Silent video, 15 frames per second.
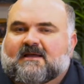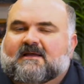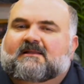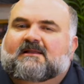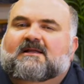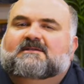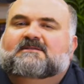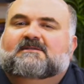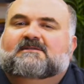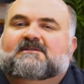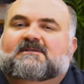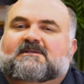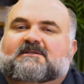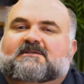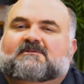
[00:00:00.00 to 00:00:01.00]
Let's
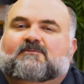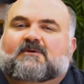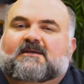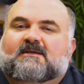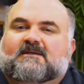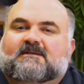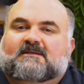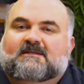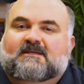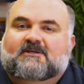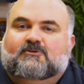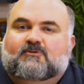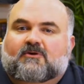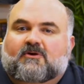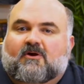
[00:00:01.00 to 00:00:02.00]
discuss what
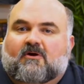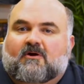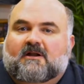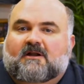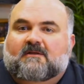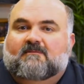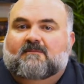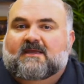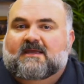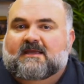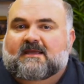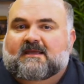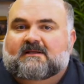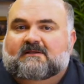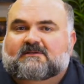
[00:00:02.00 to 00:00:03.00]
disregarded
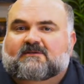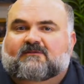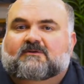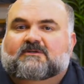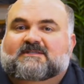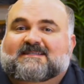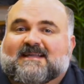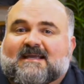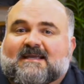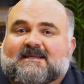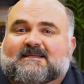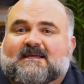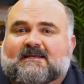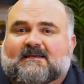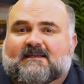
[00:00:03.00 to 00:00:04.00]
means for
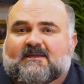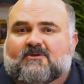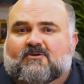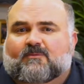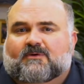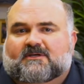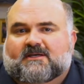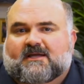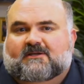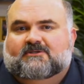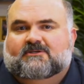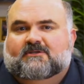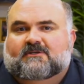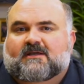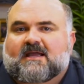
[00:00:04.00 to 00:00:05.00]
state and legal
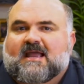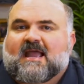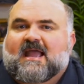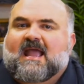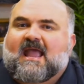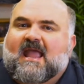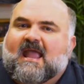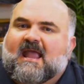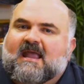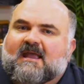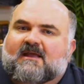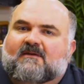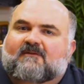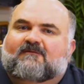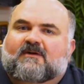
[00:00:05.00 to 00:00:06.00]
protection
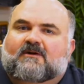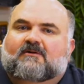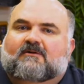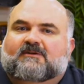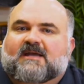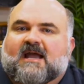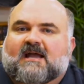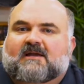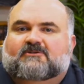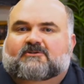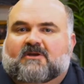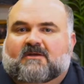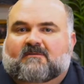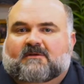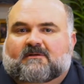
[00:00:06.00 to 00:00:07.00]
and federal tax
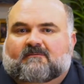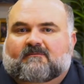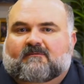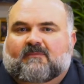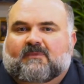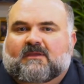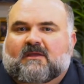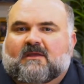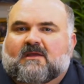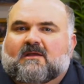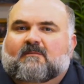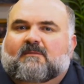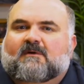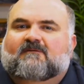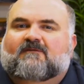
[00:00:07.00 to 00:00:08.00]
treatment.
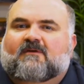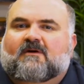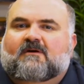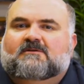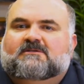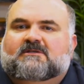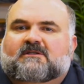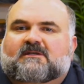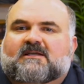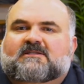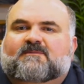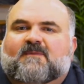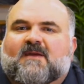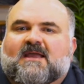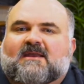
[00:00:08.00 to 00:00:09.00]
But first,
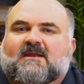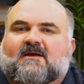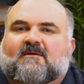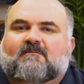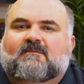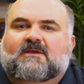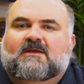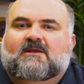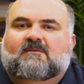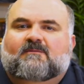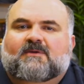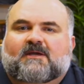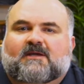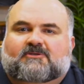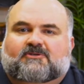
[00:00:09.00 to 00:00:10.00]
let's paint a mental
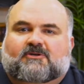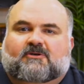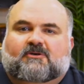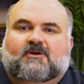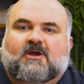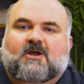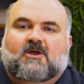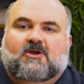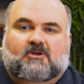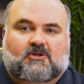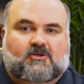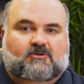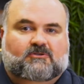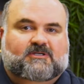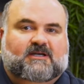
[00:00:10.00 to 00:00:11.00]
picture
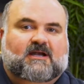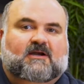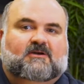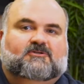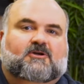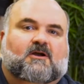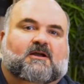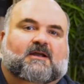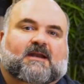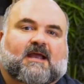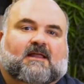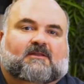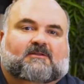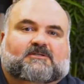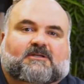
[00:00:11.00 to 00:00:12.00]
using our truck
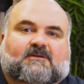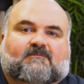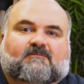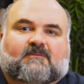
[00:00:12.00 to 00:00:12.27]
analogy.